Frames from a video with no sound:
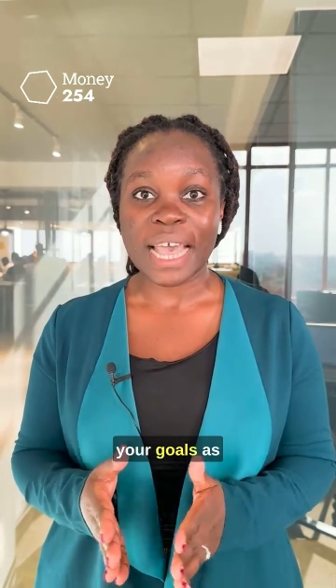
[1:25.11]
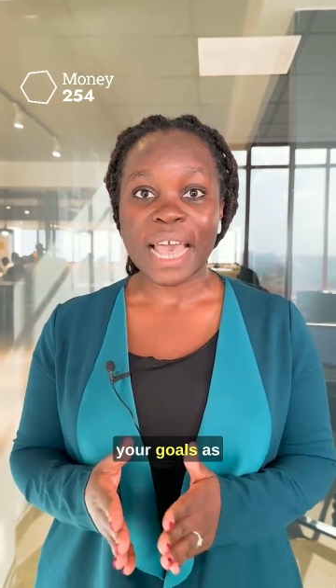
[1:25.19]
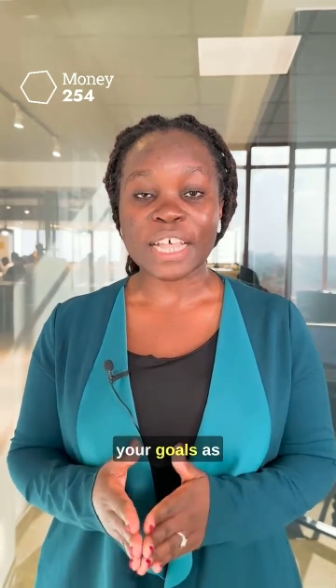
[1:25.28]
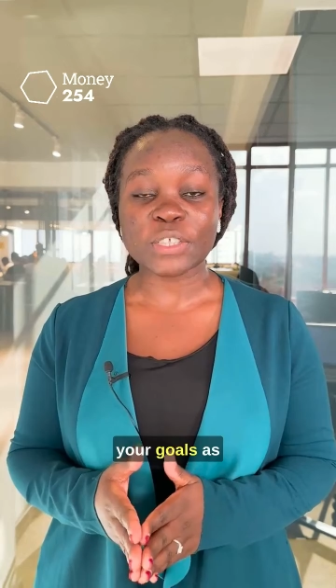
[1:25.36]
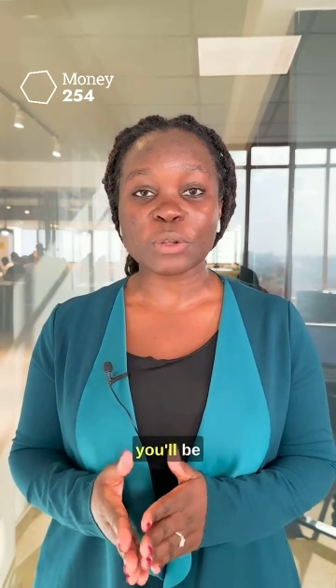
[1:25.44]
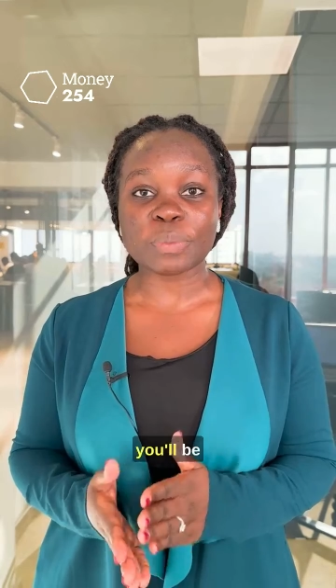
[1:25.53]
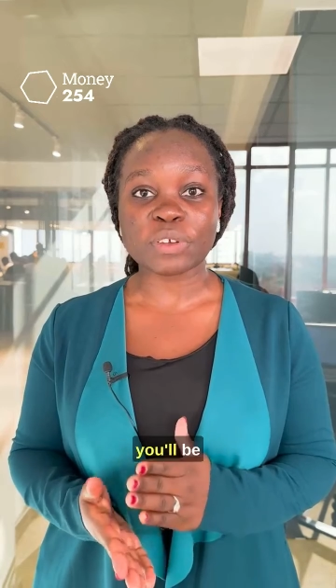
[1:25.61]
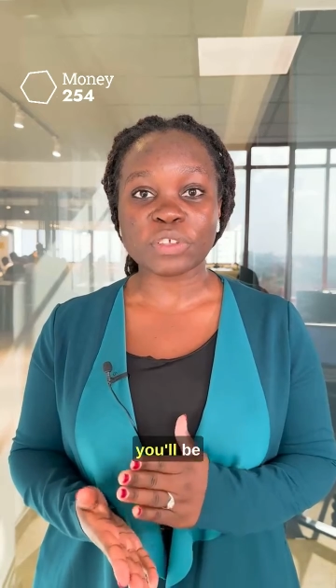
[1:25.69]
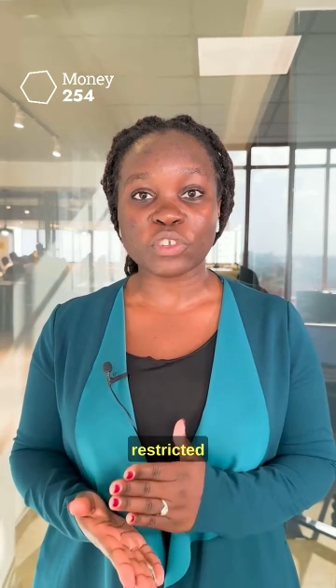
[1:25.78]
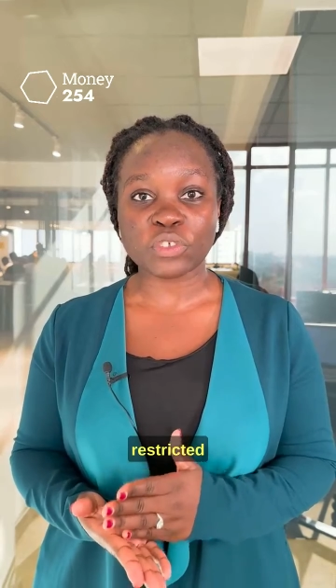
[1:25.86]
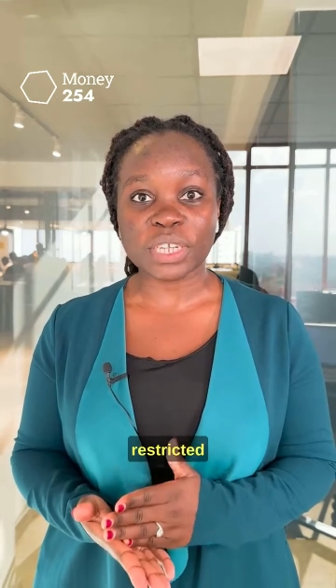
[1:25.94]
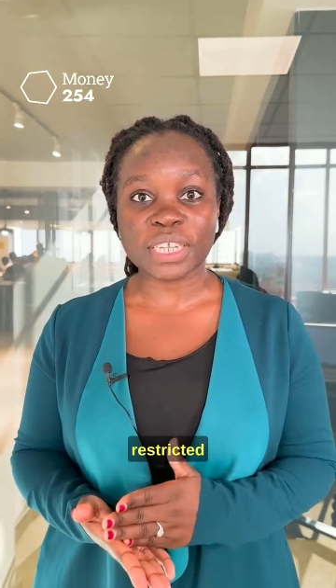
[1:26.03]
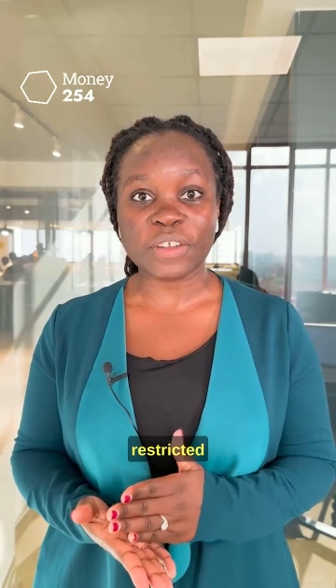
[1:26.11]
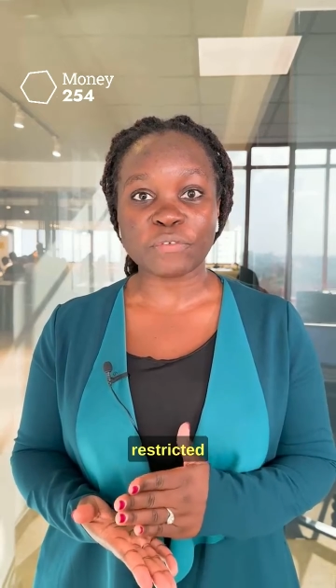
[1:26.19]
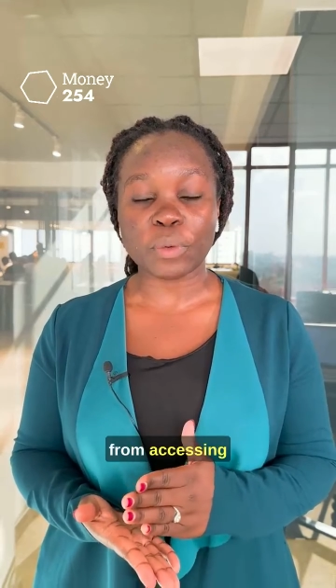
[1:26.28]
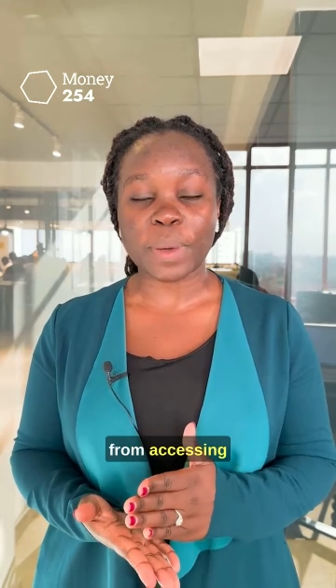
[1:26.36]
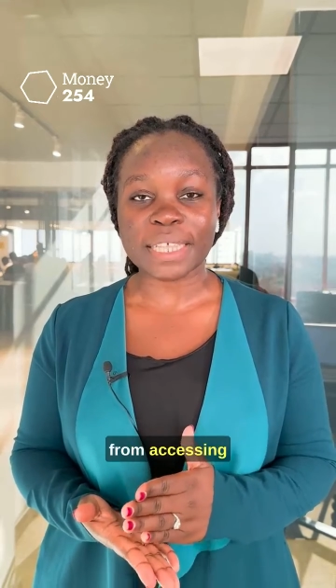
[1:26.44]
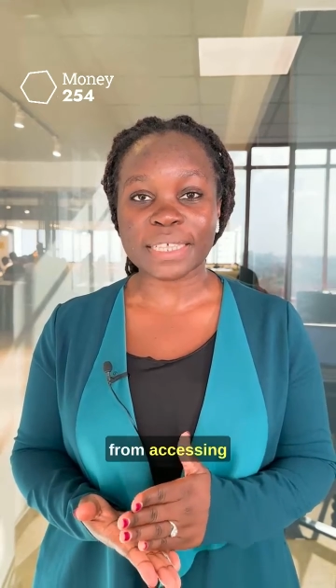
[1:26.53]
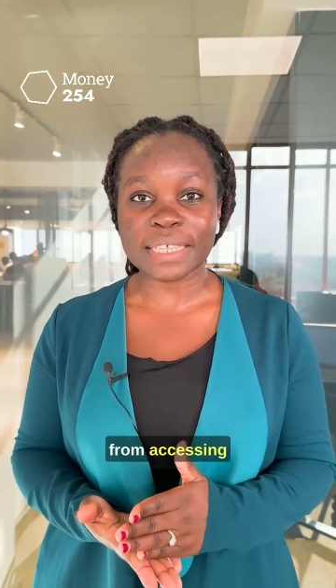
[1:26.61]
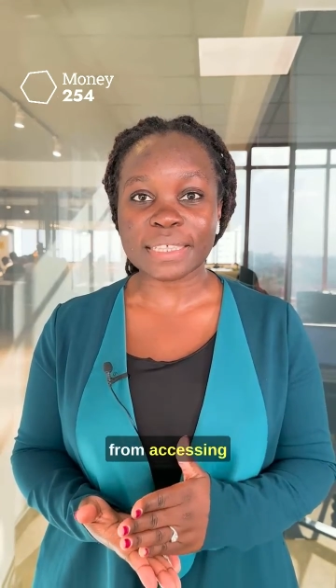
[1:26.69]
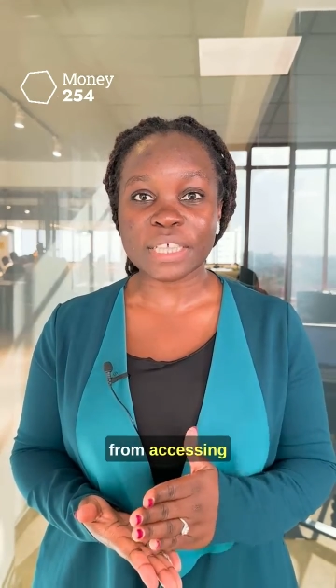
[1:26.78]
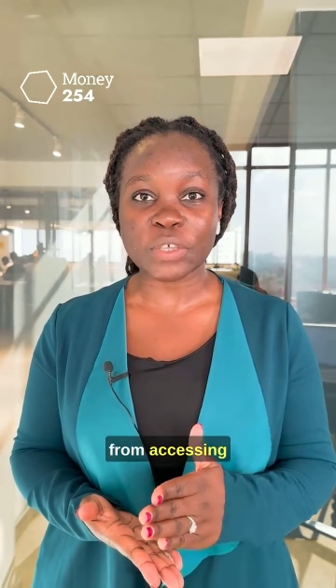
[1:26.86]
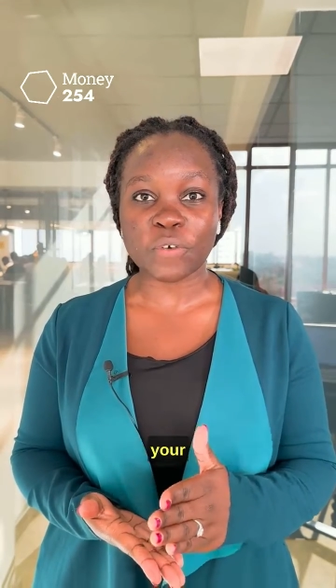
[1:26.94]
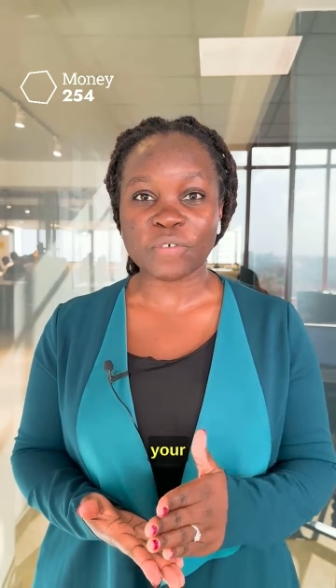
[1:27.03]
as you'll be restricted from
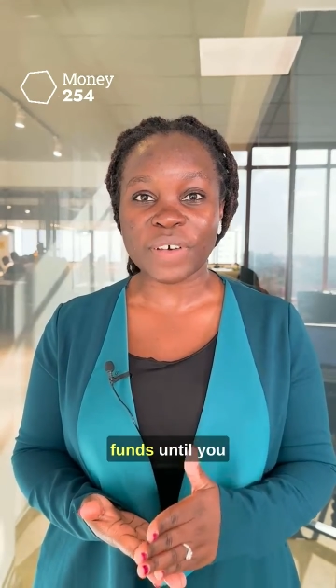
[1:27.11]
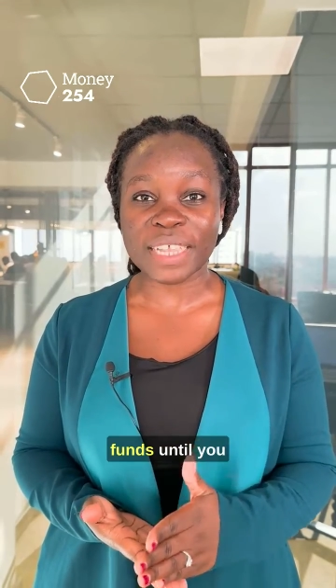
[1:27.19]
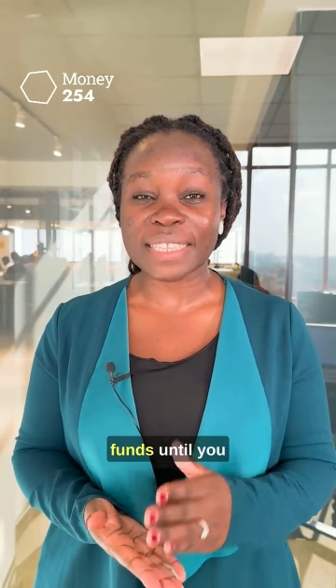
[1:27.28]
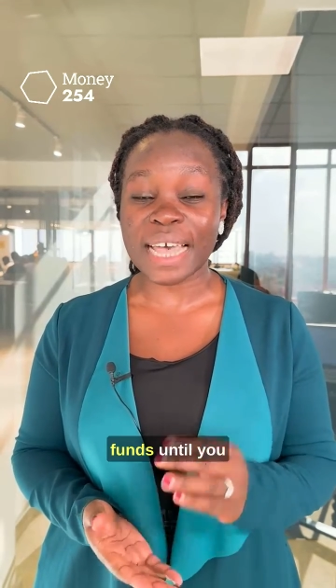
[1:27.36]
accessing your funds